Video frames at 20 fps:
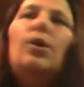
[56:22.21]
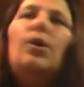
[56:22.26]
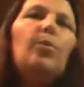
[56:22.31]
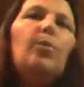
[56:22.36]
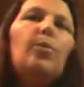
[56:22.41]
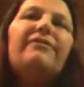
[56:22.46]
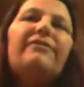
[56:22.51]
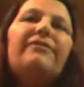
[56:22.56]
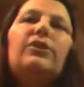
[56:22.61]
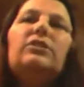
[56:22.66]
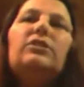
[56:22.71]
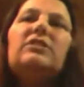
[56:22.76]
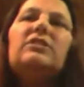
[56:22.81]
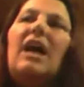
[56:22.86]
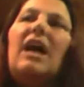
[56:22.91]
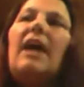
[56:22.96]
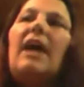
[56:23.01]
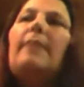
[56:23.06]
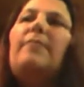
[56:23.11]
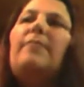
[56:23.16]
with
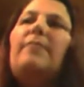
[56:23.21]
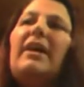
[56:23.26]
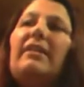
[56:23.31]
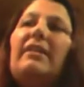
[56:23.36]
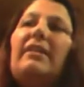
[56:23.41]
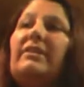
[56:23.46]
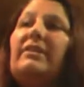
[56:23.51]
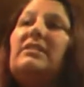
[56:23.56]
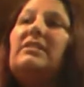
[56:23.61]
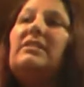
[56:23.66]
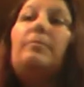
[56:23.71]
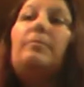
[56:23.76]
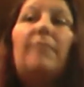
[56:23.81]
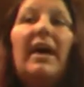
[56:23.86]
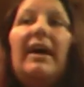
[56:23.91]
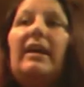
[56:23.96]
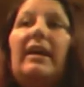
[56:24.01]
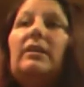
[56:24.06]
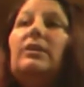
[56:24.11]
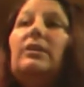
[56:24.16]
full-time benefits and
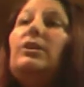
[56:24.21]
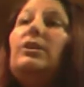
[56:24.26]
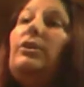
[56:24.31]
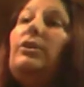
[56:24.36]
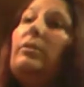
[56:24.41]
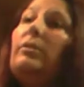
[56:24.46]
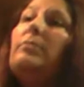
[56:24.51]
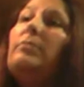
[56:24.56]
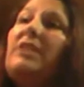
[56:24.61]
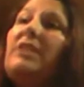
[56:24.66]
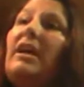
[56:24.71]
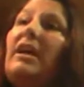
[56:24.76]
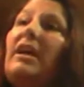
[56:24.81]
pay? You know what I'm saying?